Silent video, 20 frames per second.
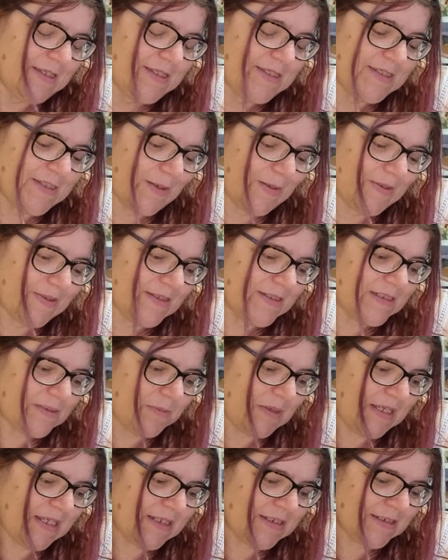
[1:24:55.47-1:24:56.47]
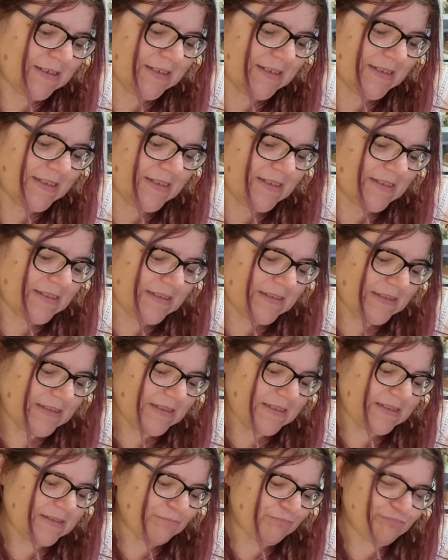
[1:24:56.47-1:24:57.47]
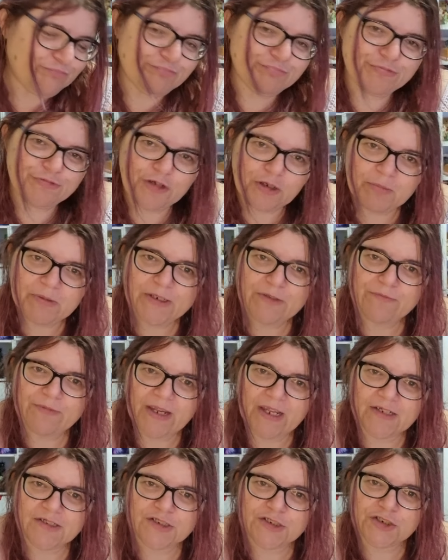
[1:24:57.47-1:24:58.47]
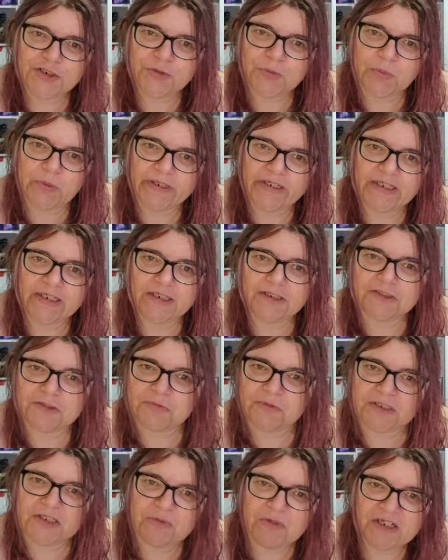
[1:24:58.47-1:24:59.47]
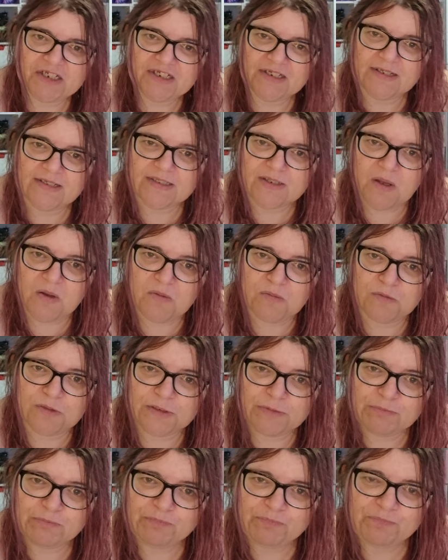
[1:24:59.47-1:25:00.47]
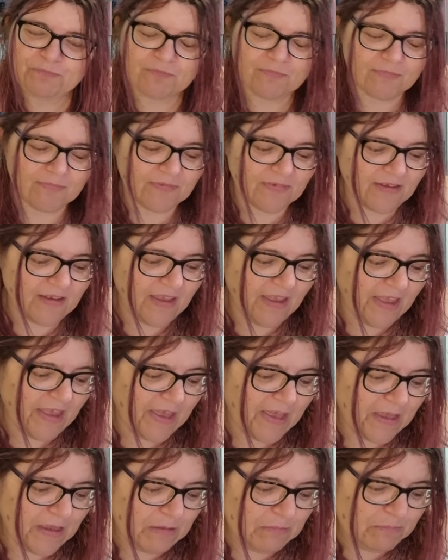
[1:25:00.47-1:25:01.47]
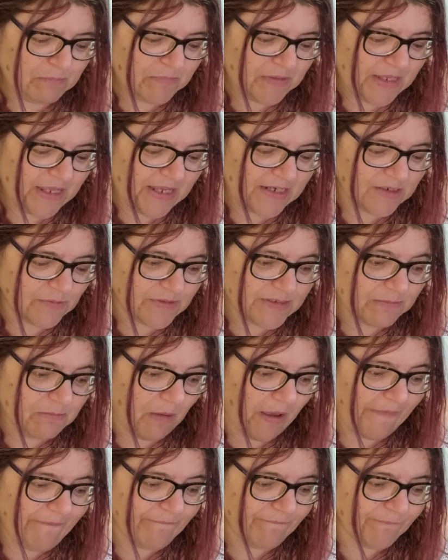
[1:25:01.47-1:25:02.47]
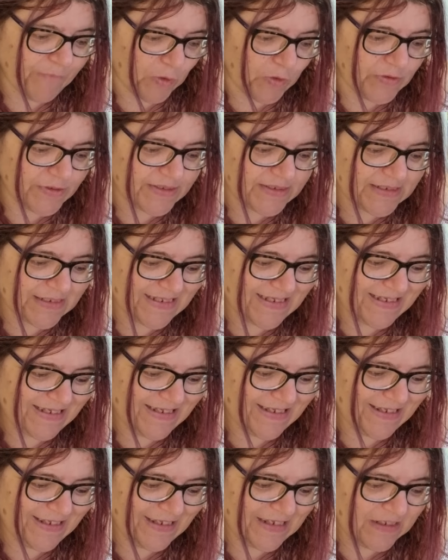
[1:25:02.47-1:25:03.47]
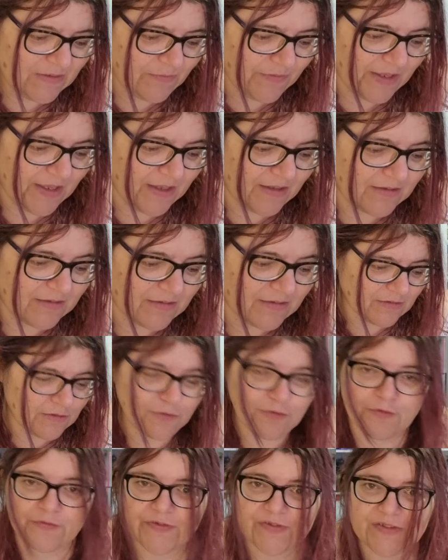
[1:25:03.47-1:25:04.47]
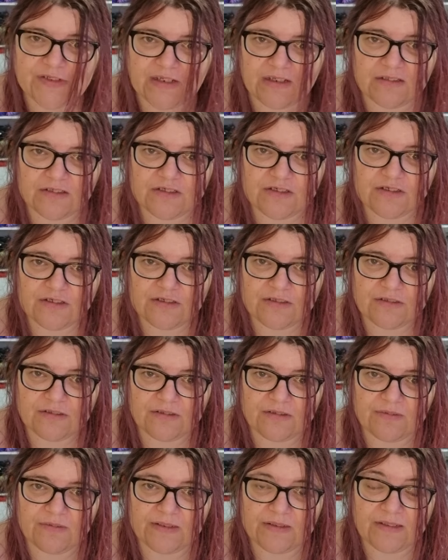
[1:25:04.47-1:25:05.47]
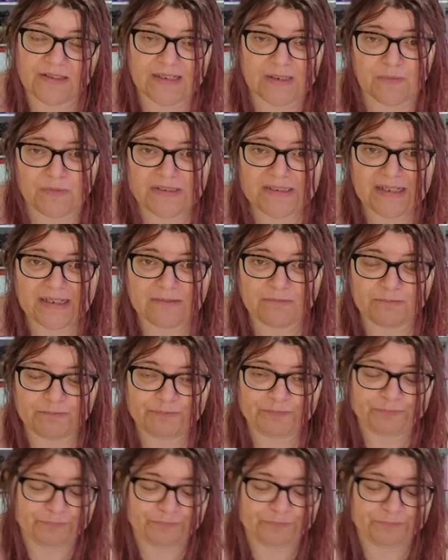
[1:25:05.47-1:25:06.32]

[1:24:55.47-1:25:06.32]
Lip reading: So this one is probably around 20, 21 years old. And it was my first ever cross stitch that I'd ever done.